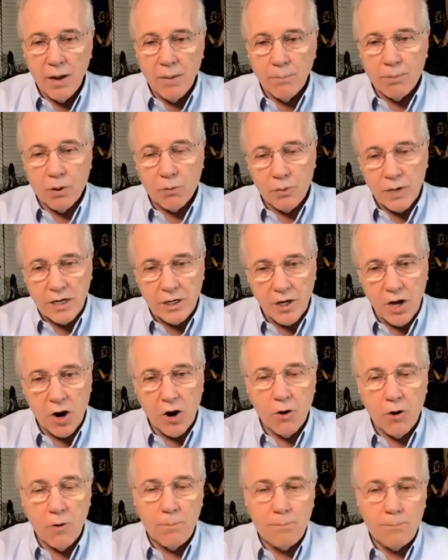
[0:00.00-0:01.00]
But we
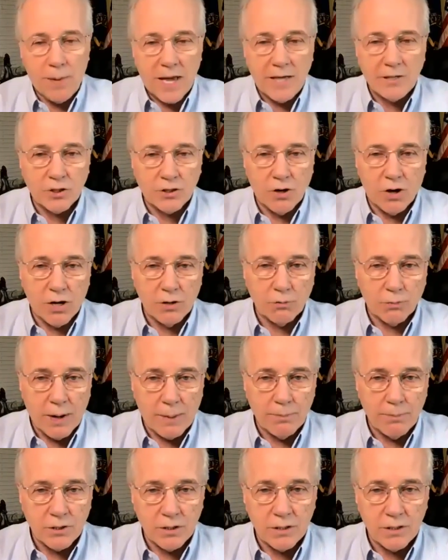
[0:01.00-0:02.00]
know, based on
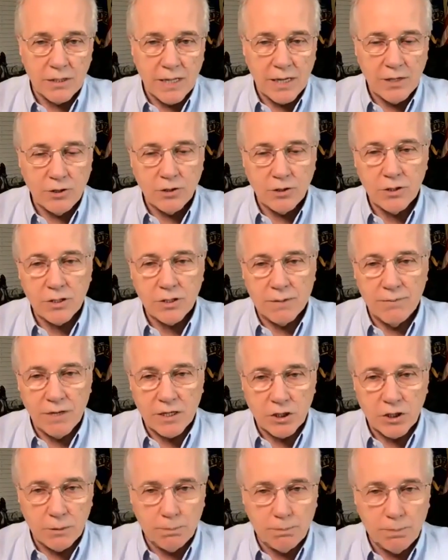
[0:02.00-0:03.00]
representations of
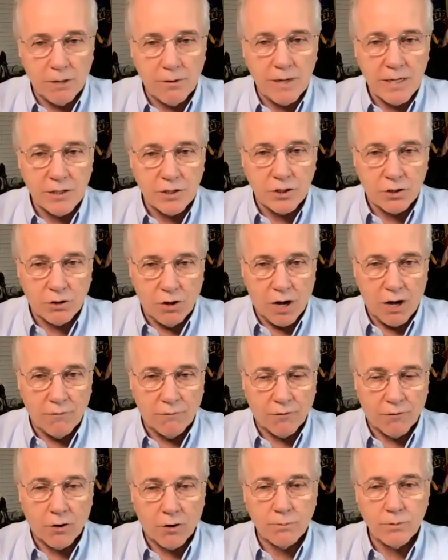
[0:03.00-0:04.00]
experienced law
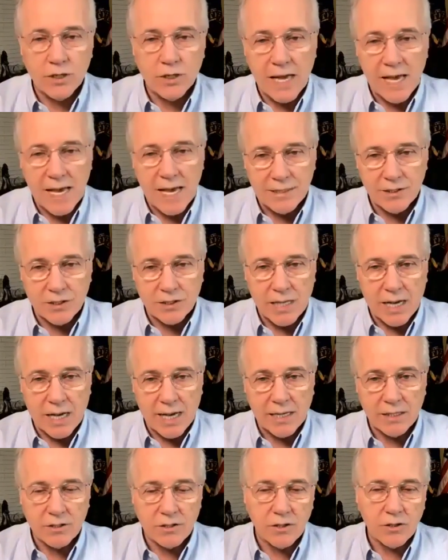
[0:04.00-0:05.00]
firms and
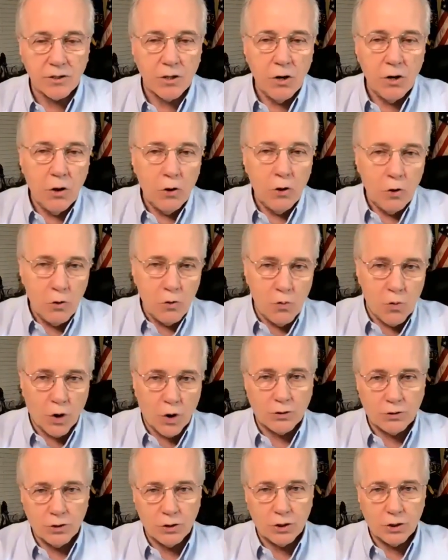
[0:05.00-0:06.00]
scientists who
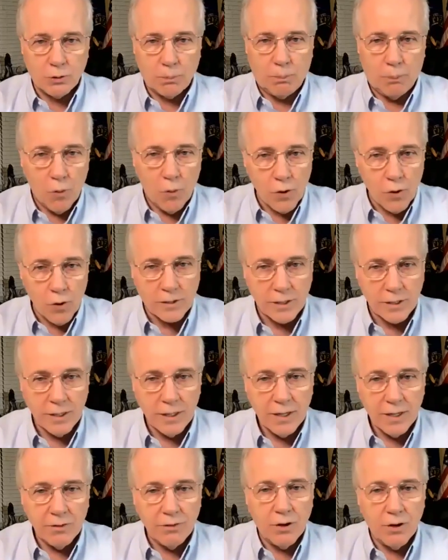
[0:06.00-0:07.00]
work to support
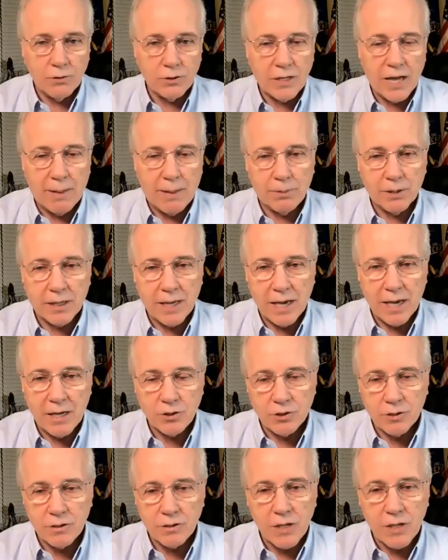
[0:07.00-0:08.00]
those
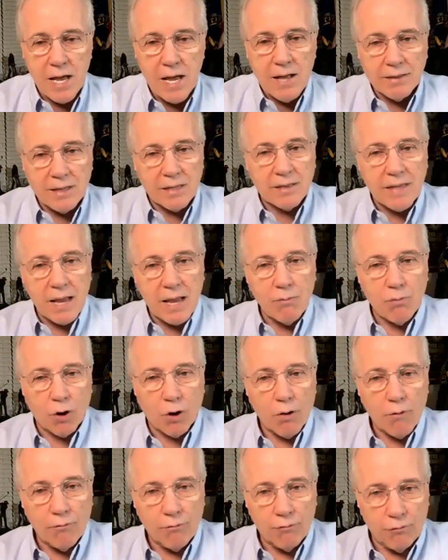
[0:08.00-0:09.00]
applications, that they
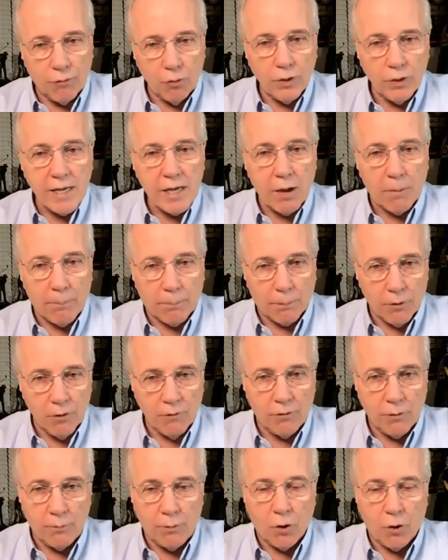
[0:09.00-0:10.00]
were fully
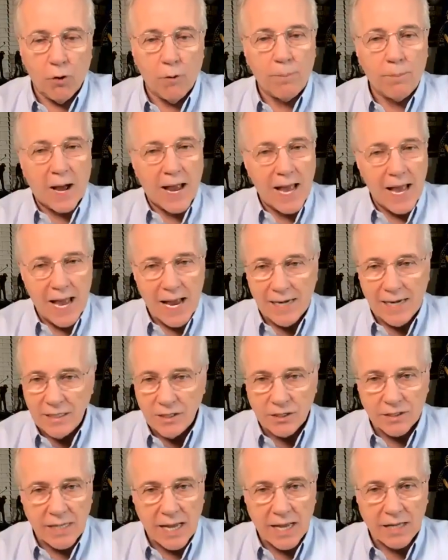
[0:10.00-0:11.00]
approvable by any
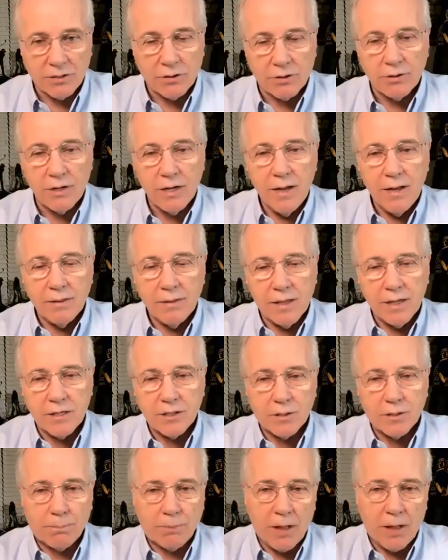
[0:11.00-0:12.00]
standard that
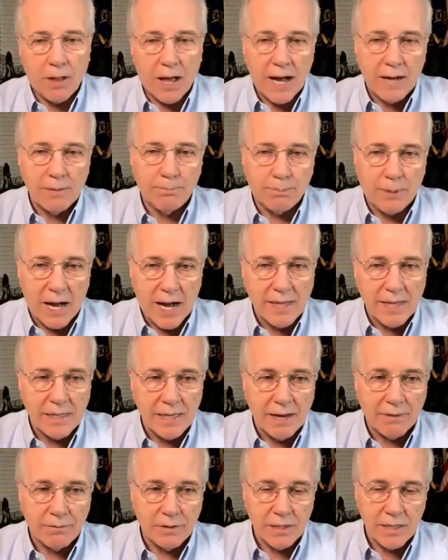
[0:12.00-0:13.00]
is applied by
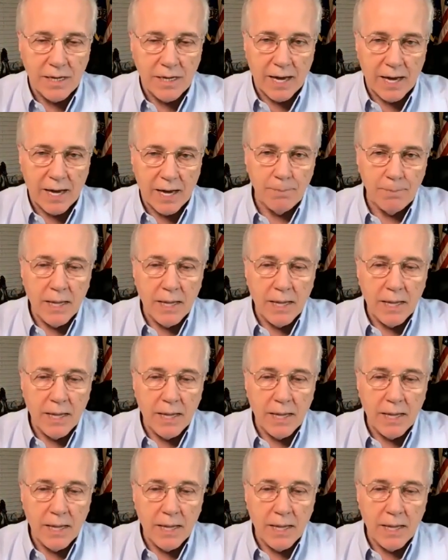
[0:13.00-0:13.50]
the FDA.